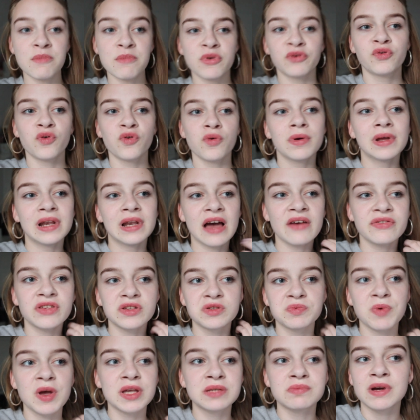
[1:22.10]
before we left, I
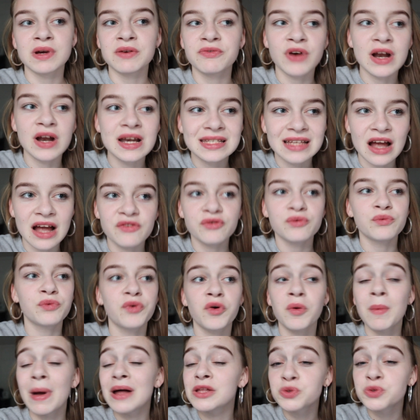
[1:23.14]
spoke to my friend Saffron for
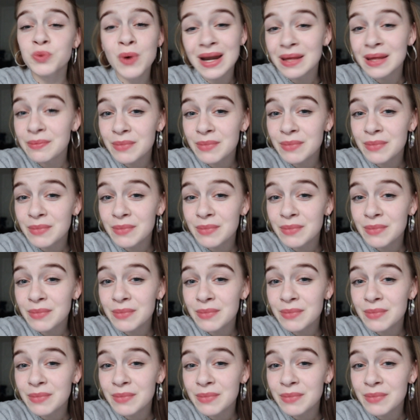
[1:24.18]
about 20